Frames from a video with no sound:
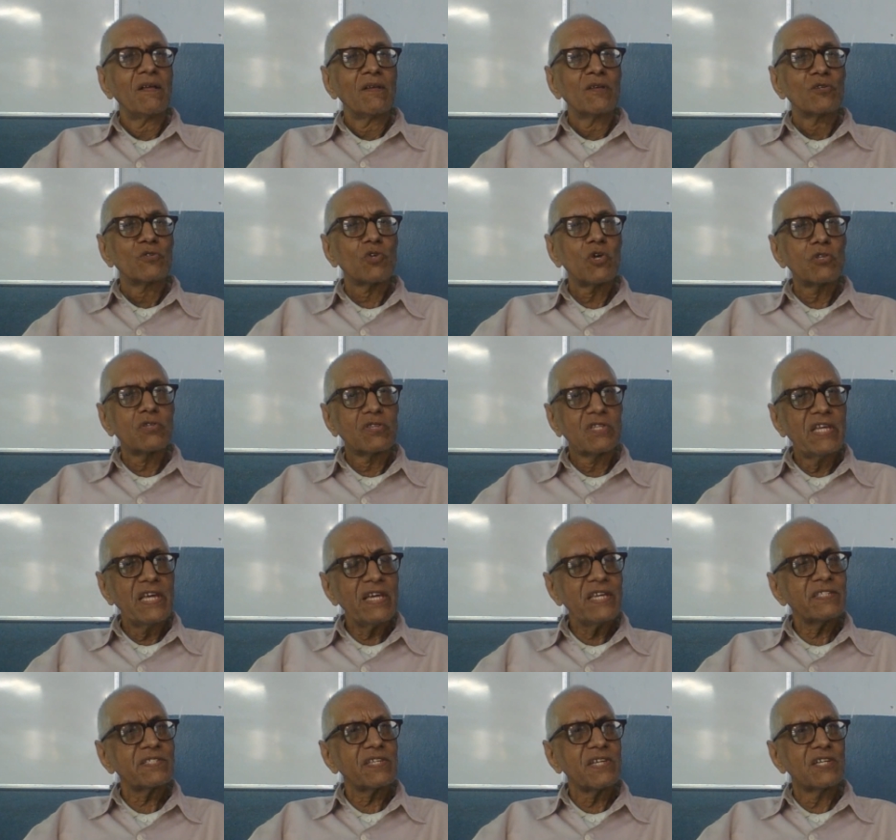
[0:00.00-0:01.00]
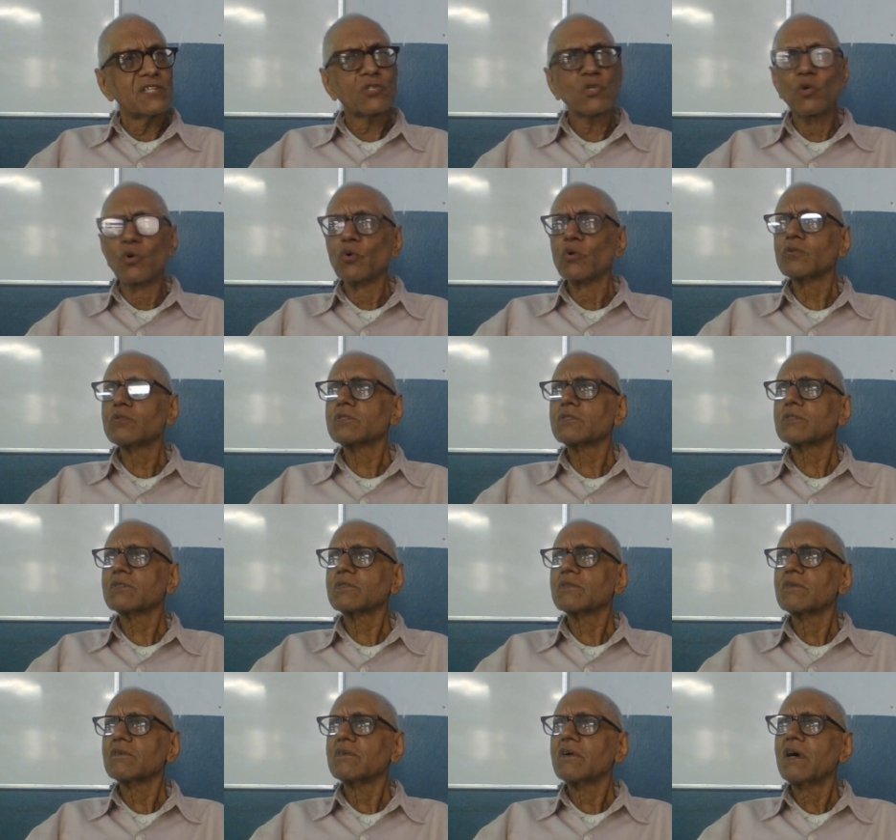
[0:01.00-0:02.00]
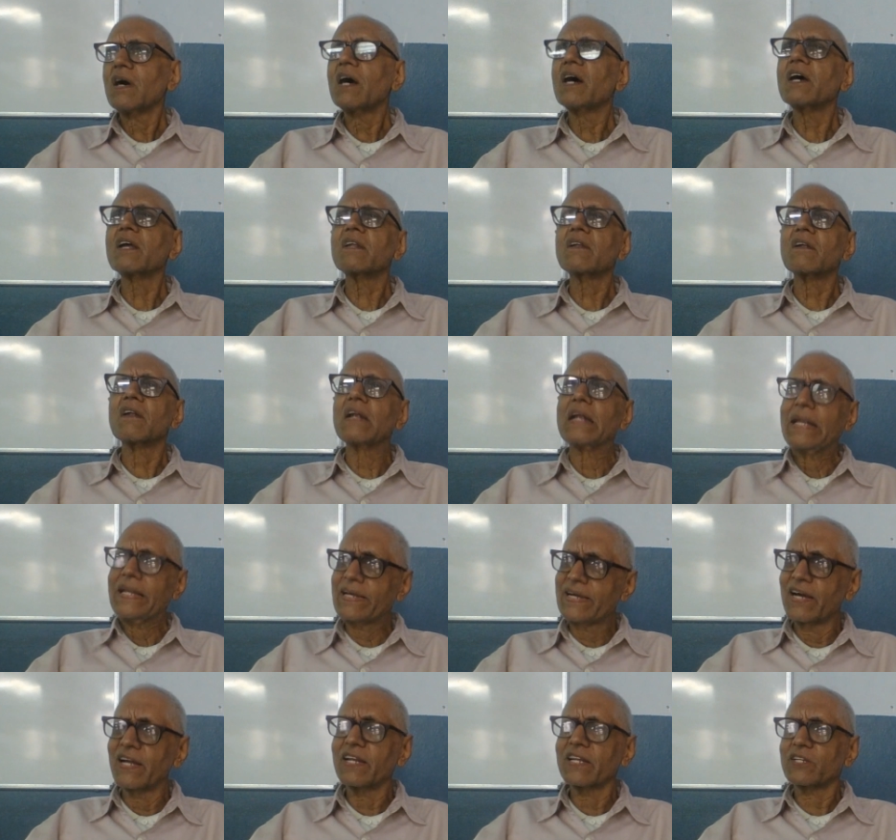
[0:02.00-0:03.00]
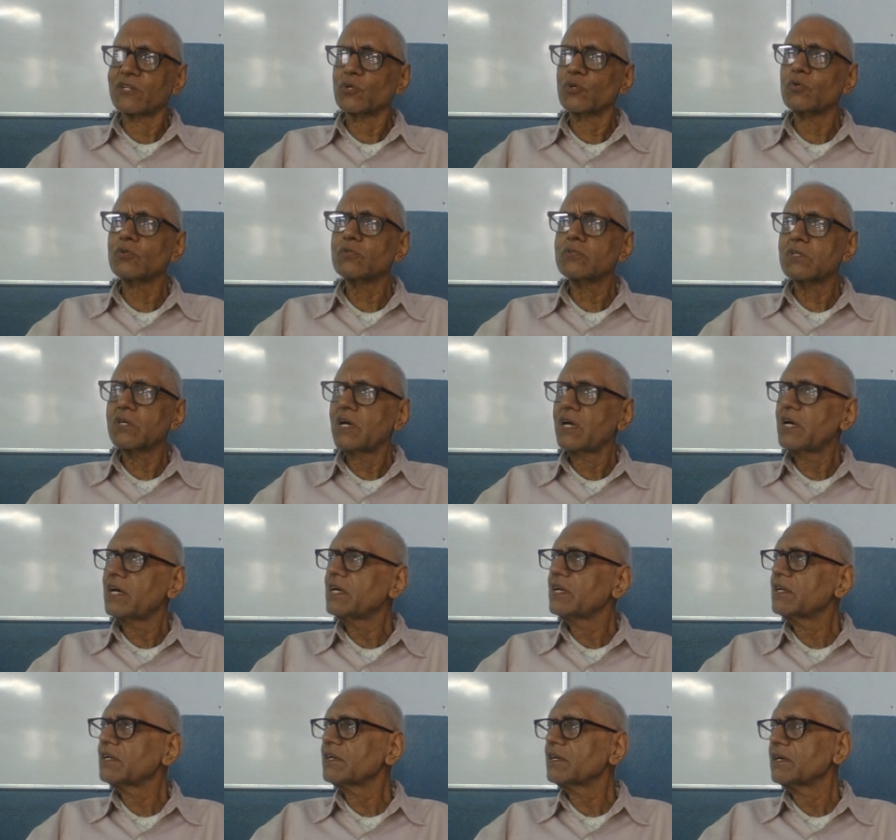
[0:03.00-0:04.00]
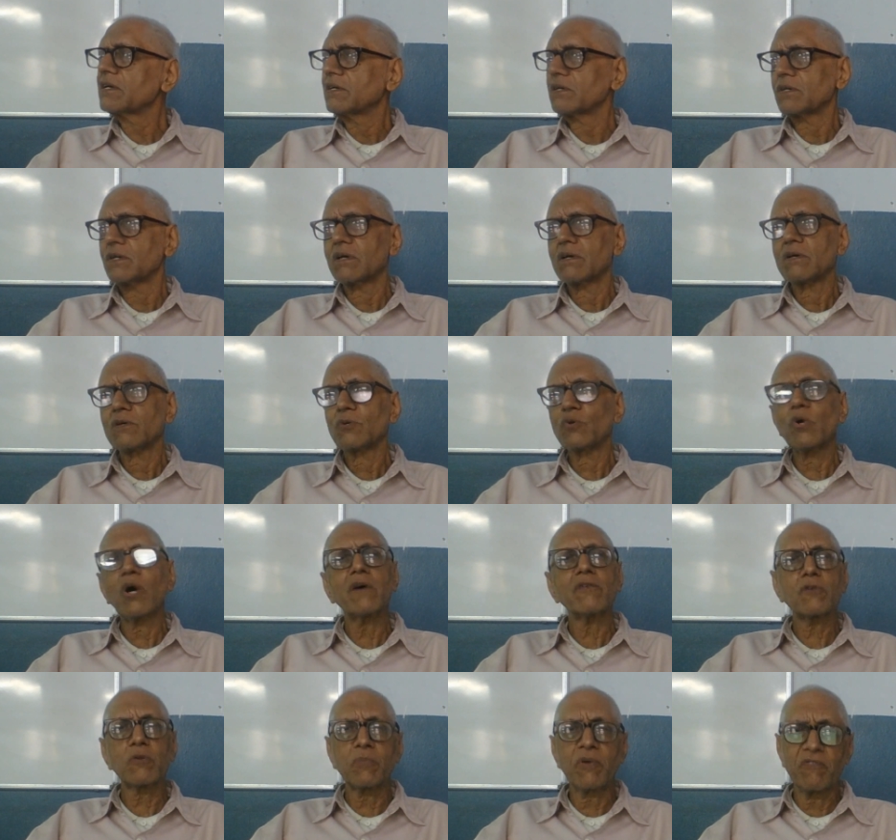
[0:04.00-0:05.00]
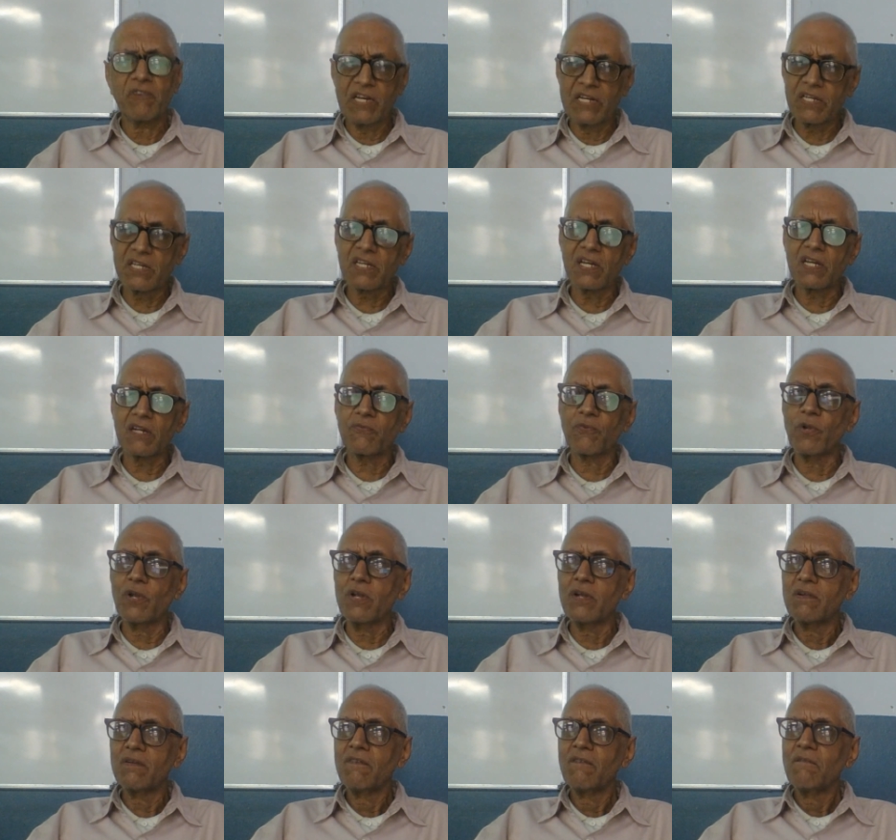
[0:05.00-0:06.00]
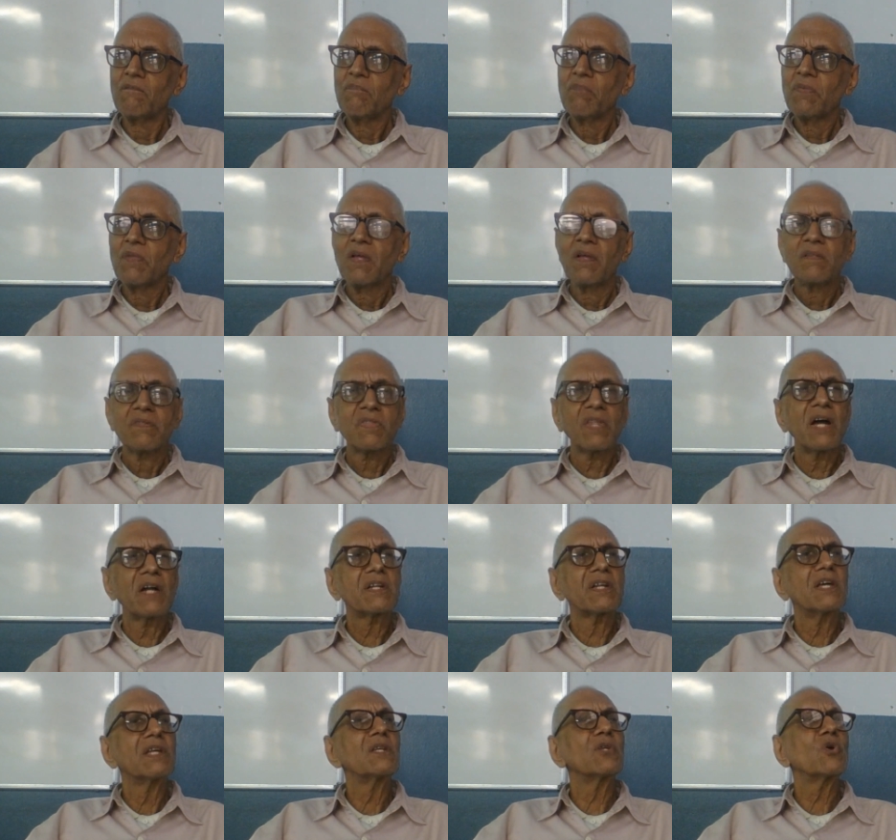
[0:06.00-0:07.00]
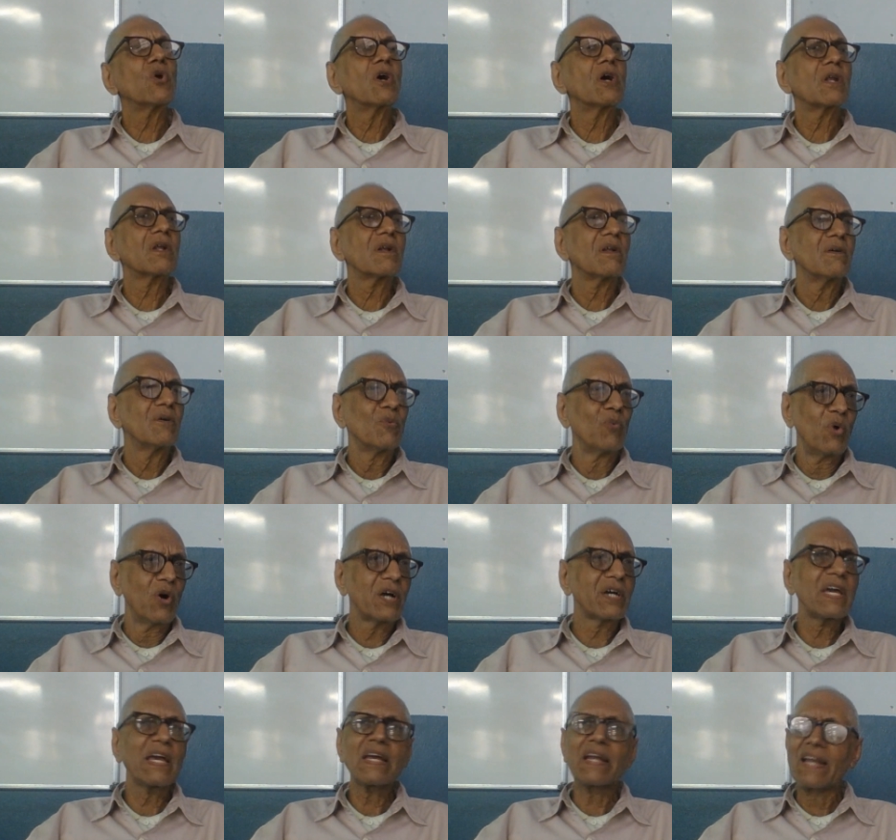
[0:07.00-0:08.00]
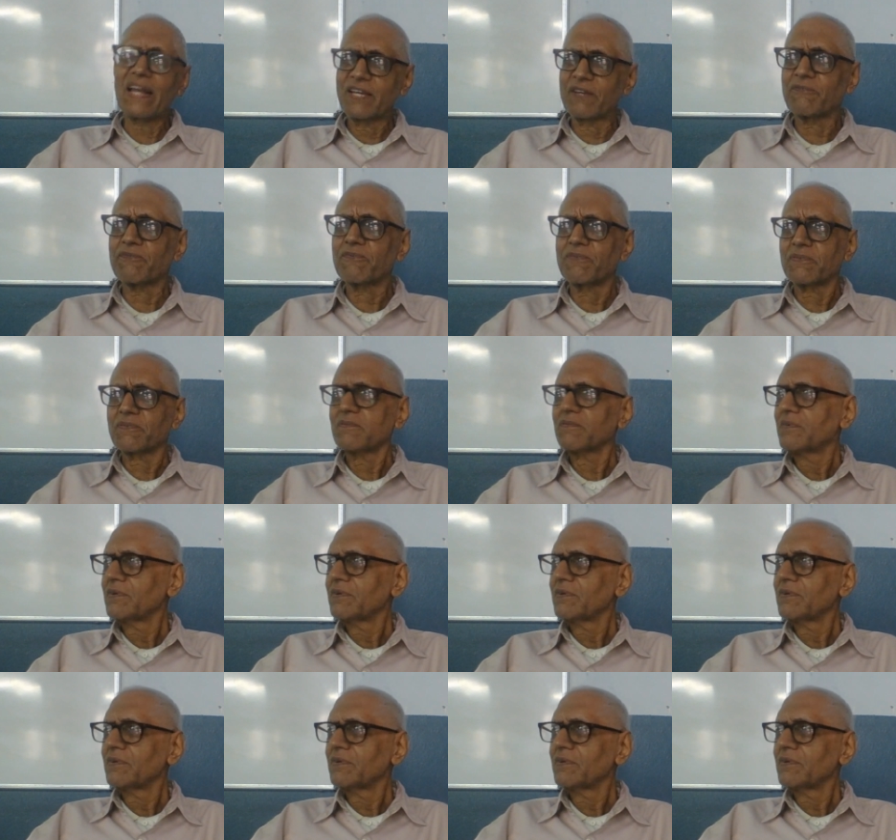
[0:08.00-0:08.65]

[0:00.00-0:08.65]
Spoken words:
So these issues are legal issues, and you have to be very careful that in your working life.